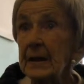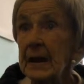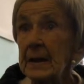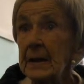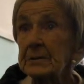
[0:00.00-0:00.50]

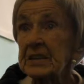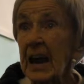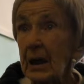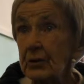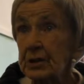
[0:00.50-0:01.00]
in the
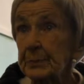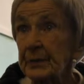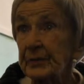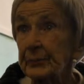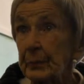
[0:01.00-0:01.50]
terrace
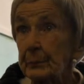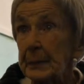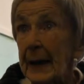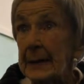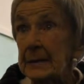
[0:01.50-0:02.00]

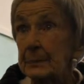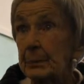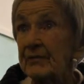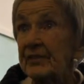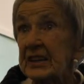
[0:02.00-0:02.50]

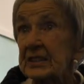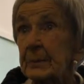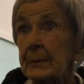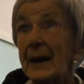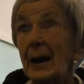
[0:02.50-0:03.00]
in front of
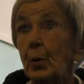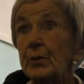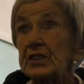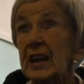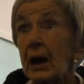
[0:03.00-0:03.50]
me,
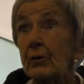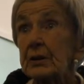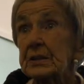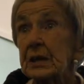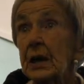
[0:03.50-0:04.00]
Mackworth
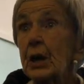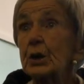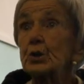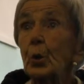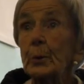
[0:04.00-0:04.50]
Terrace.
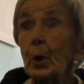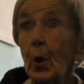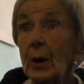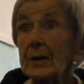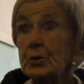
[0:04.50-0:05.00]
So we
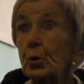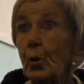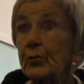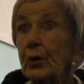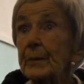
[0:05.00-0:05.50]
all had to
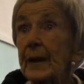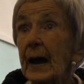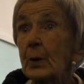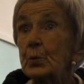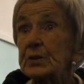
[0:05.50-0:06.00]
go from the
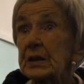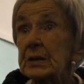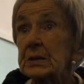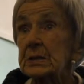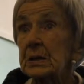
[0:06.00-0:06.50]

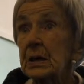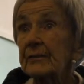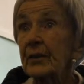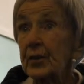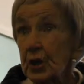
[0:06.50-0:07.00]
houses
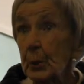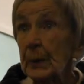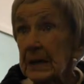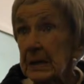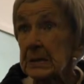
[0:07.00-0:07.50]
for 3
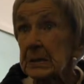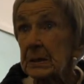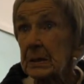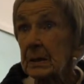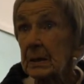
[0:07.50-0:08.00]
weeks.
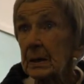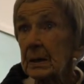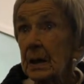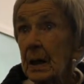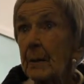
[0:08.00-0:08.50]

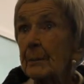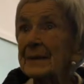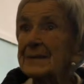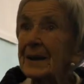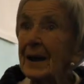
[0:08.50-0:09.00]

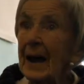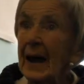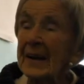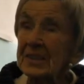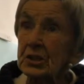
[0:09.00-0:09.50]
But
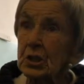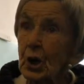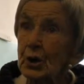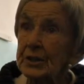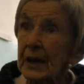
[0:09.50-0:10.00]
as it
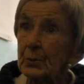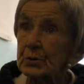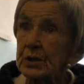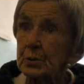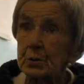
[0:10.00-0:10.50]
turned
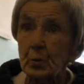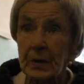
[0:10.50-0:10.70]
out, it was